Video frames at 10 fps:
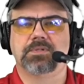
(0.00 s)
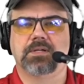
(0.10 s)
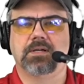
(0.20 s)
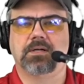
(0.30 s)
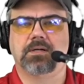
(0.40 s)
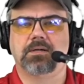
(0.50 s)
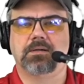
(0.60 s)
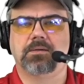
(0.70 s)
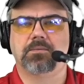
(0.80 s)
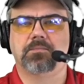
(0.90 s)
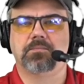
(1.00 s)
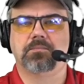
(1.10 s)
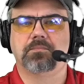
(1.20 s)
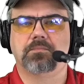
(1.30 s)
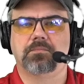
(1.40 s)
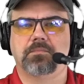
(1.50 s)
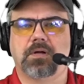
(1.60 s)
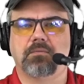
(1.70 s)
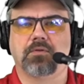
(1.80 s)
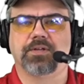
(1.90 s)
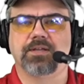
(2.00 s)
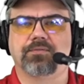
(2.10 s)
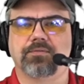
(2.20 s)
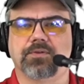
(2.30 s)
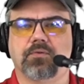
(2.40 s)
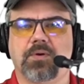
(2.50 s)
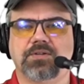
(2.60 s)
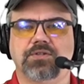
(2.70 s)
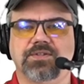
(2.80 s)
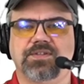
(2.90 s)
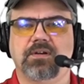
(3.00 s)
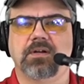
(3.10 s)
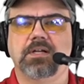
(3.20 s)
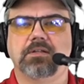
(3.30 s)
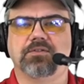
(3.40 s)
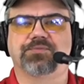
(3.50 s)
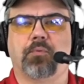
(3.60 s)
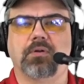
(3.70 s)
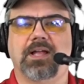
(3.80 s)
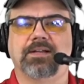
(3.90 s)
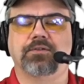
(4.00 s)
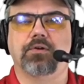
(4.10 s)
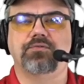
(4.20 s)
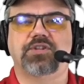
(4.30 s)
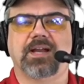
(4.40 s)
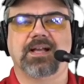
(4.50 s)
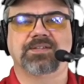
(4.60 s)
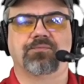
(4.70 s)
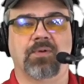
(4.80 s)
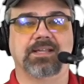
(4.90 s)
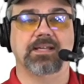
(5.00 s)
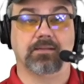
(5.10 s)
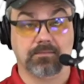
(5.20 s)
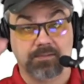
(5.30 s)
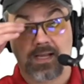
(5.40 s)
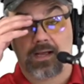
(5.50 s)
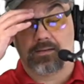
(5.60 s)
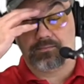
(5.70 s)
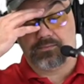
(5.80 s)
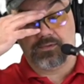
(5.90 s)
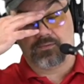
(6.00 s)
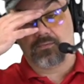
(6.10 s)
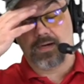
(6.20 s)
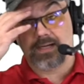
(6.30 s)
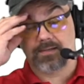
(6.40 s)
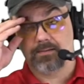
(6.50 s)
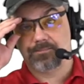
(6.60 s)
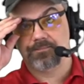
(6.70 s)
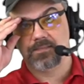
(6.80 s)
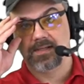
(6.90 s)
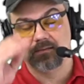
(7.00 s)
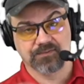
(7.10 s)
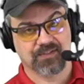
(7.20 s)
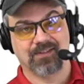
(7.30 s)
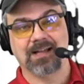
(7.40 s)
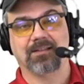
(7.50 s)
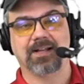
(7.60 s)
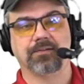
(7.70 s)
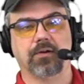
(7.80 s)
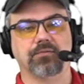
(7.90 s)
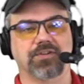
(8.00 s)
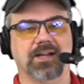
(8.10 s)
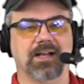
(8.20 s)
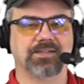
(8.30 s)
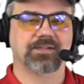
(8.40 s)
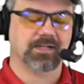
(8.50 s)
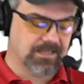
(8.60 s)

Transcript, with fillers: Um, looking through the questions here. Looks more like Node.js. Ricky, yeah, you're right. Looks a lot like Node.js.